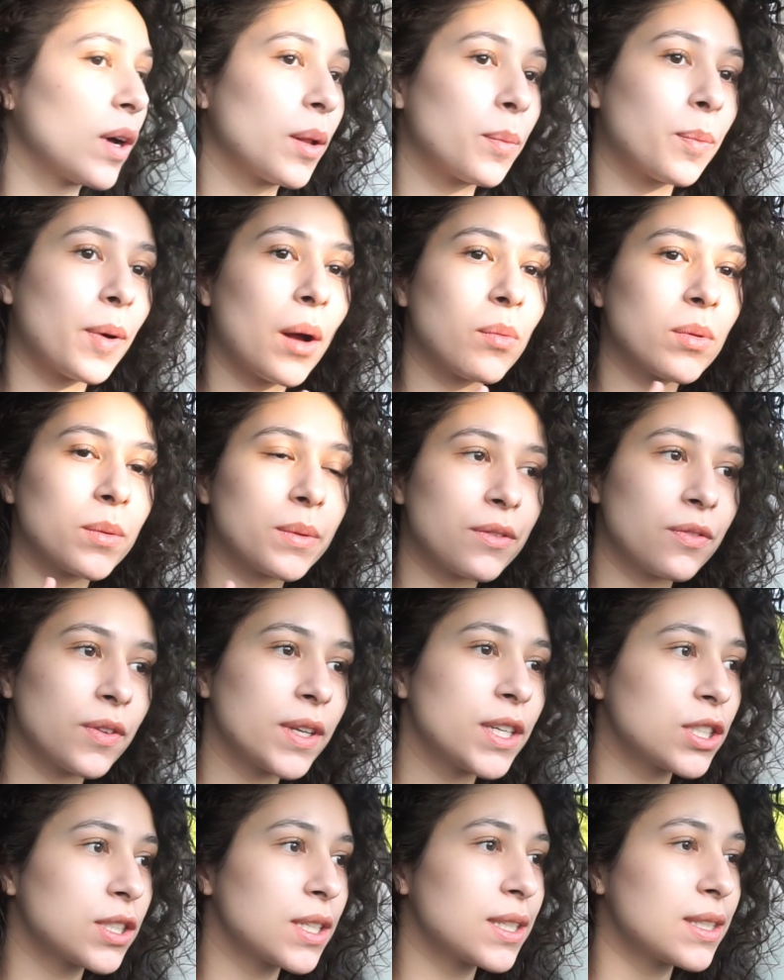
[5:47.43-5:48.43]
I'll probably
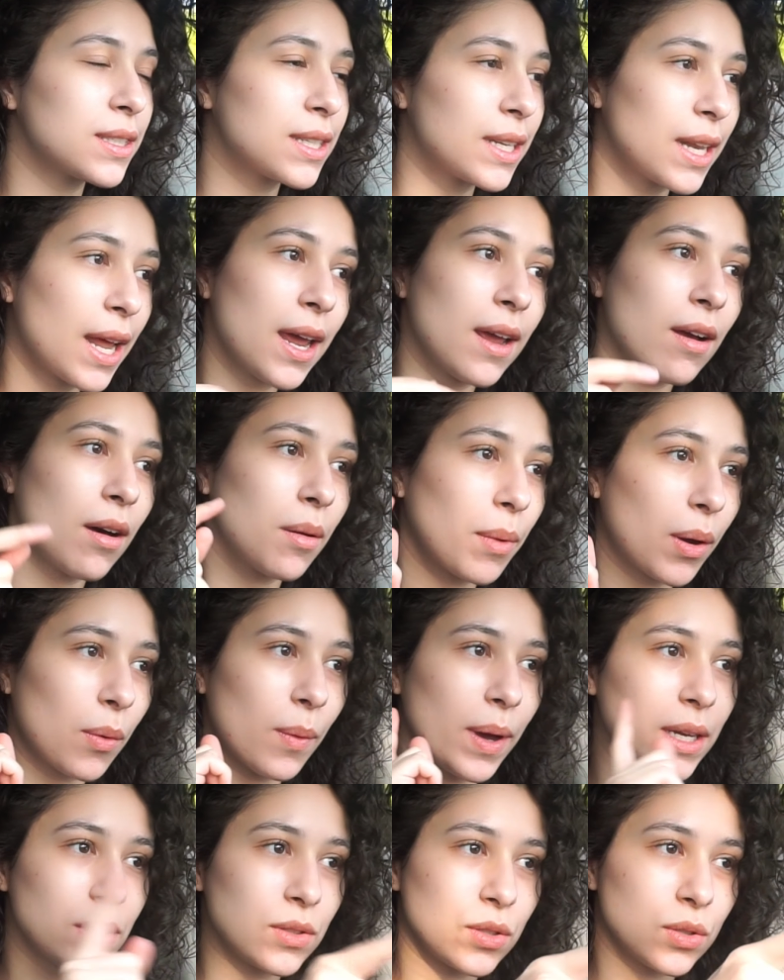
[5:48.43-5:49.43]
finish it today on my
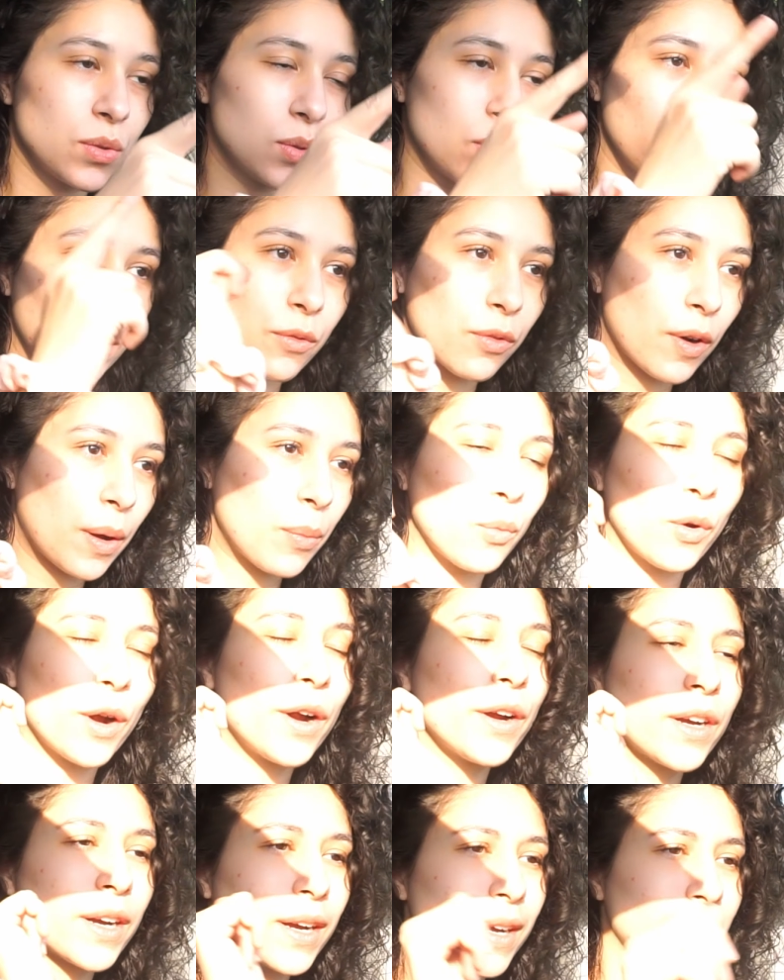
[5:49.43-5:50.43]
way to and from work.